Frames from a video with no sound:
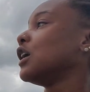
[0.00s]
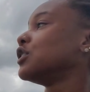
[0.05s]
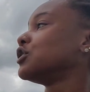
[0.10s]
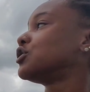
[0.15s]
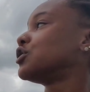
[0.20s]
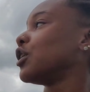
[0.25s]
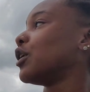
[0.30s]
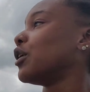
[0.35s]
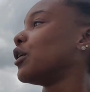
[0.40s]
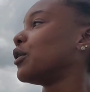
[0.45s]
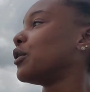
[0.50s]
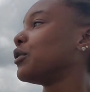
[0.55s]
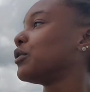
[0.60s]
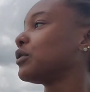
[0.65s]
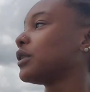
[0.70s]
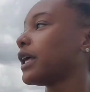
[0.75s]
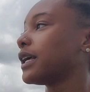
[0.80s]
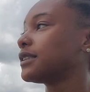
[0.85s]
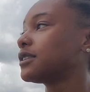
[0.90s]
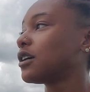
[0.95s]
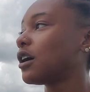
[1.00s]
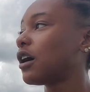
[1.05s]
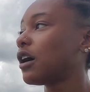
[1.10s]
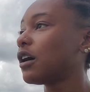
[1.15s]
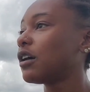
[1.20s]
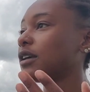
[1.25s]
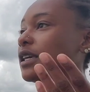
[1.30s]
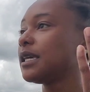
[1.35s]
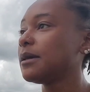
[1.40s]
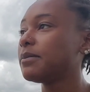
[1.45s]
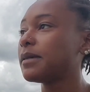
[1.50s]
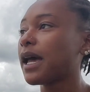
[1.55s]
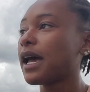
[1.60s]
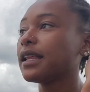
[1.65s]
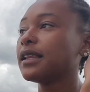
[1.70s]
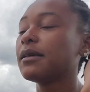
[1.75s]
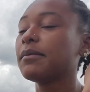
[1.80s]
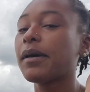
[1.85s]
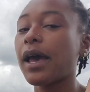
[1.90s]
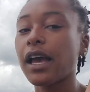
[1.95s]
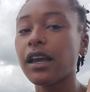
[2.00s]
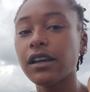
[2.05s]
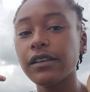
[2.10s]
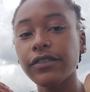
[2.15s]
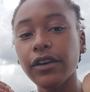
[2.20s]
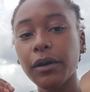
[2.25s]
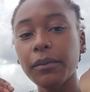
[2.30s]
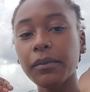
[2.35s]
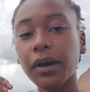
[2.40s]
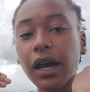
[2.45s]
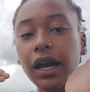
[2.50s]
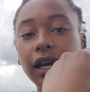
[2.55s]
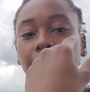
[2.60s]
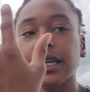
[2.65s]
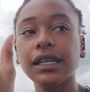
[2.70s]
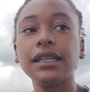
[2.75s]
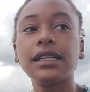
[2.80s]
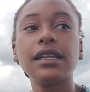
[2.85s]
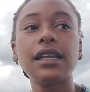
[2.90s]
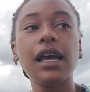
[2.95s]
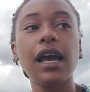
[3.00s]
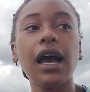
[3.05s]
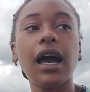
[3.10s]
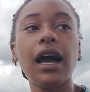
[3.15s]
So let's all keep that in the back of our mind.